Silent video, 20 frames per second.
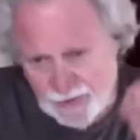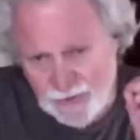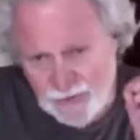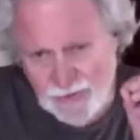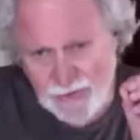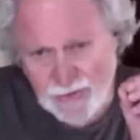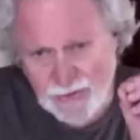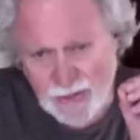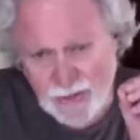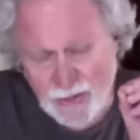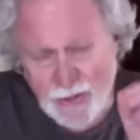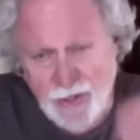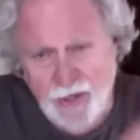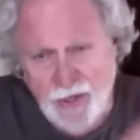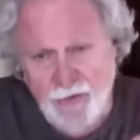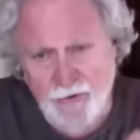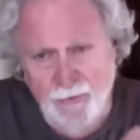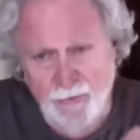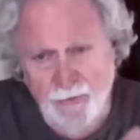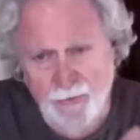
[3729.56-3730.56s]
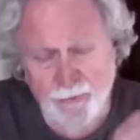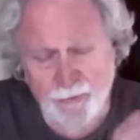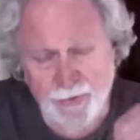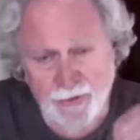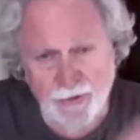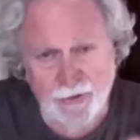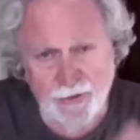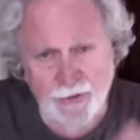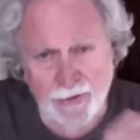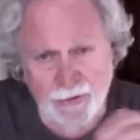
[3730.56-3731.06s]
because it's another
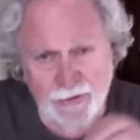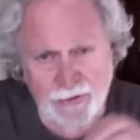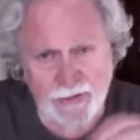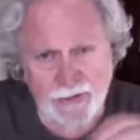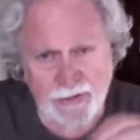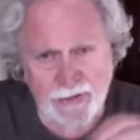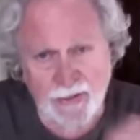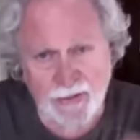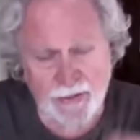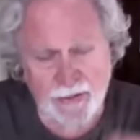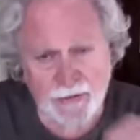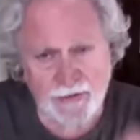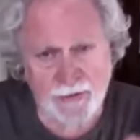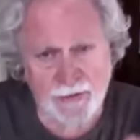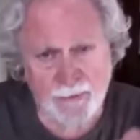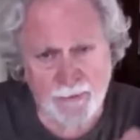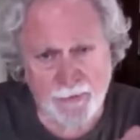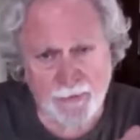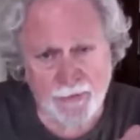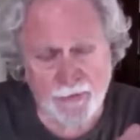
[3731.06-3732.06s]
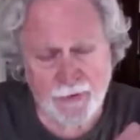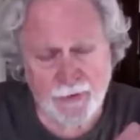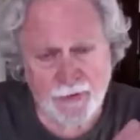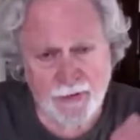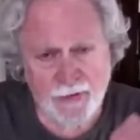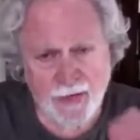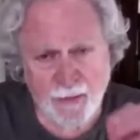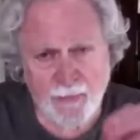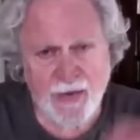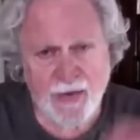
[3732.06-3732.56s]
parallel Second Temple
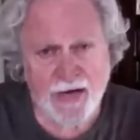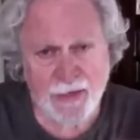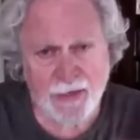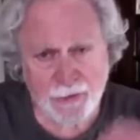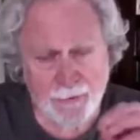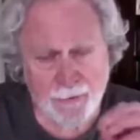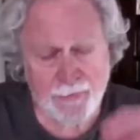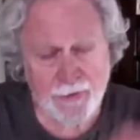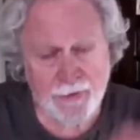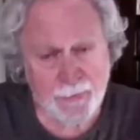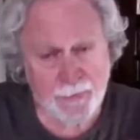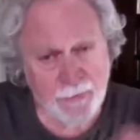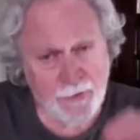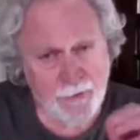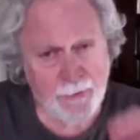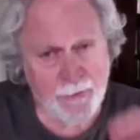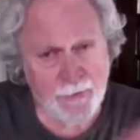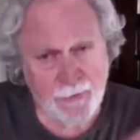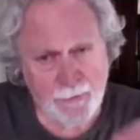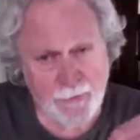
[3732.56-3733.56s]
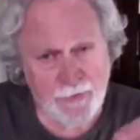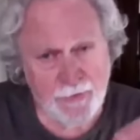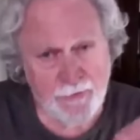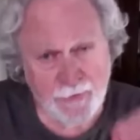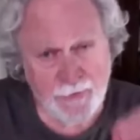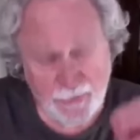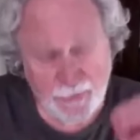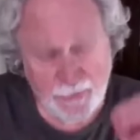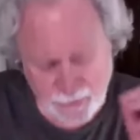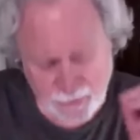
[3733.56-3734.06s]
apocalyptic
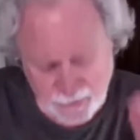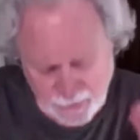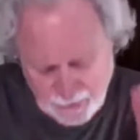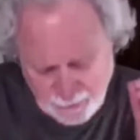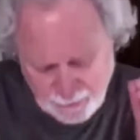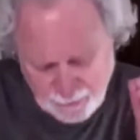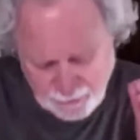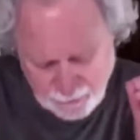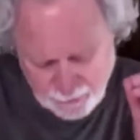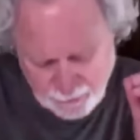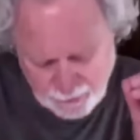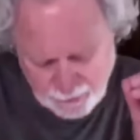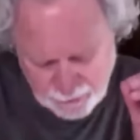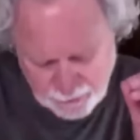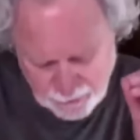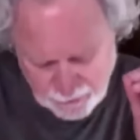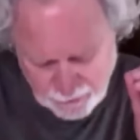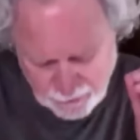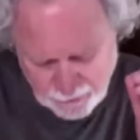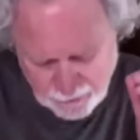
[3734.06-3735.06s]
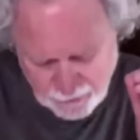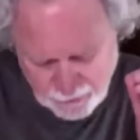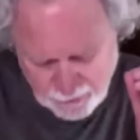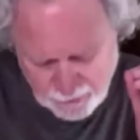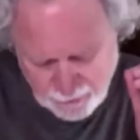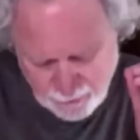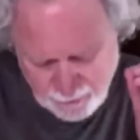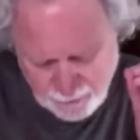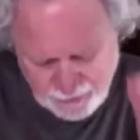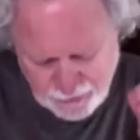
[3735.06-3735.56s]
movement of the time, I want to
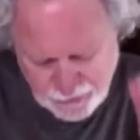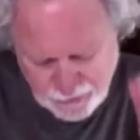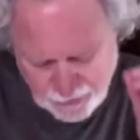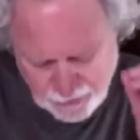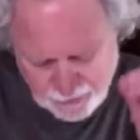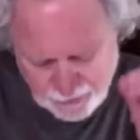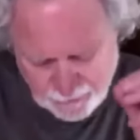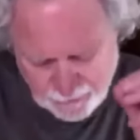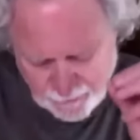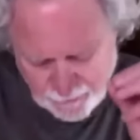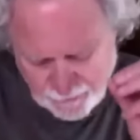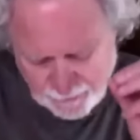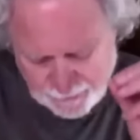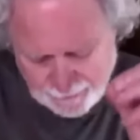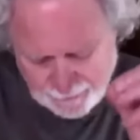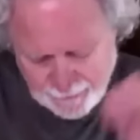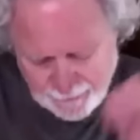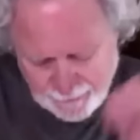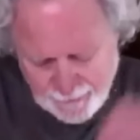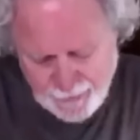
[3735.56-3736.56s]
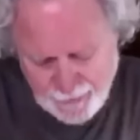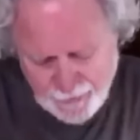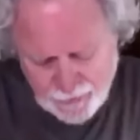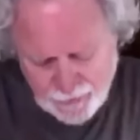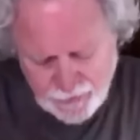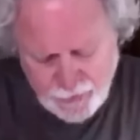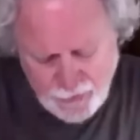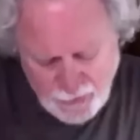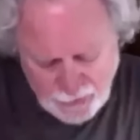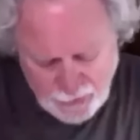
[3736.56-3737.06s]
mention it.
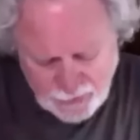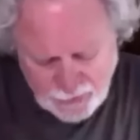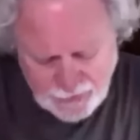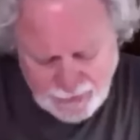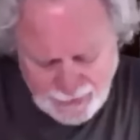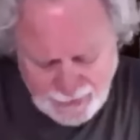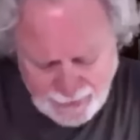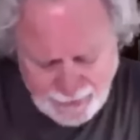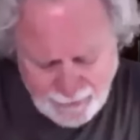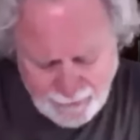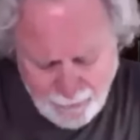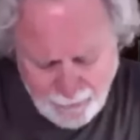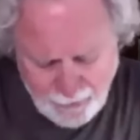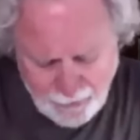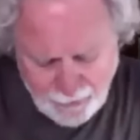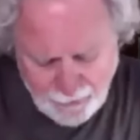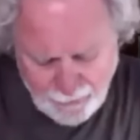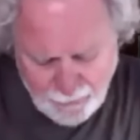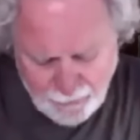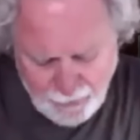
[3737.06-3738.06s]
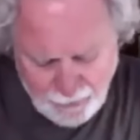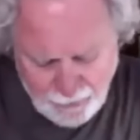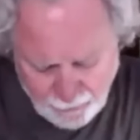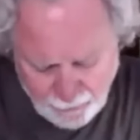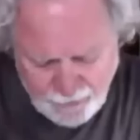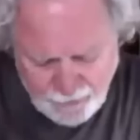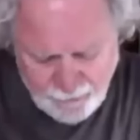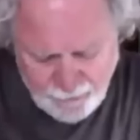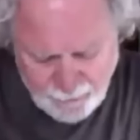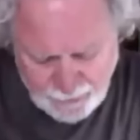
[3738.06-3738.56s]
So
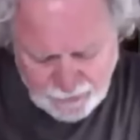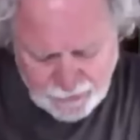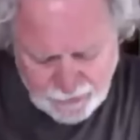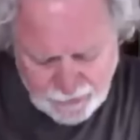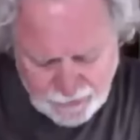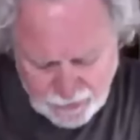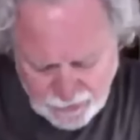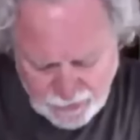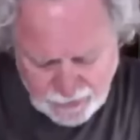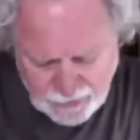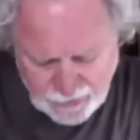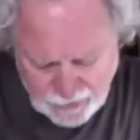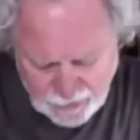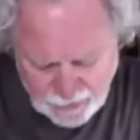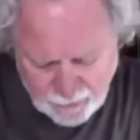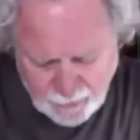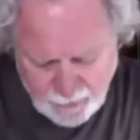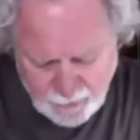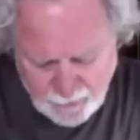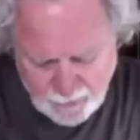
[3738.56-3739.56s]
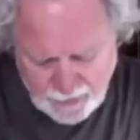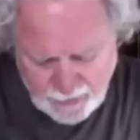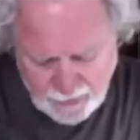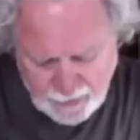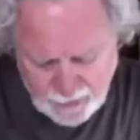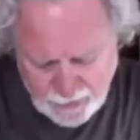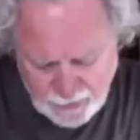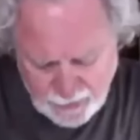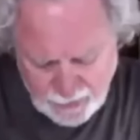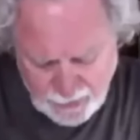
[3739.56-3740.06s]
both movements, the Jesus
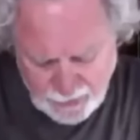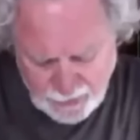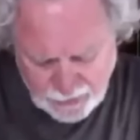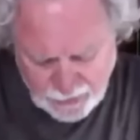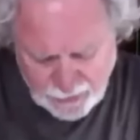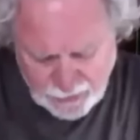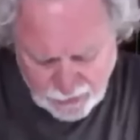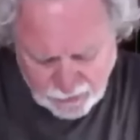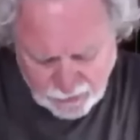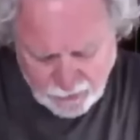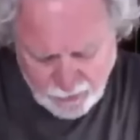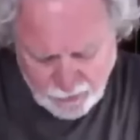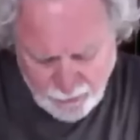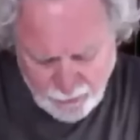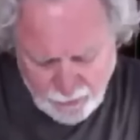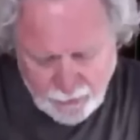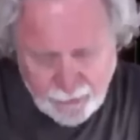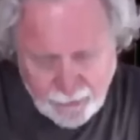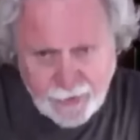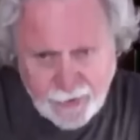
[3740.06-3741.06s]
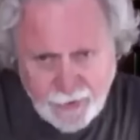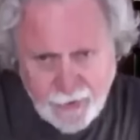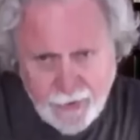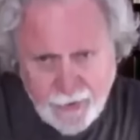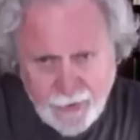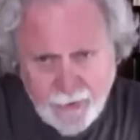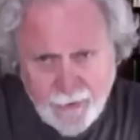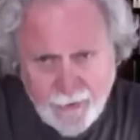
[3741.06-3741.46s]
movement and the Dead Sea Scroll movement,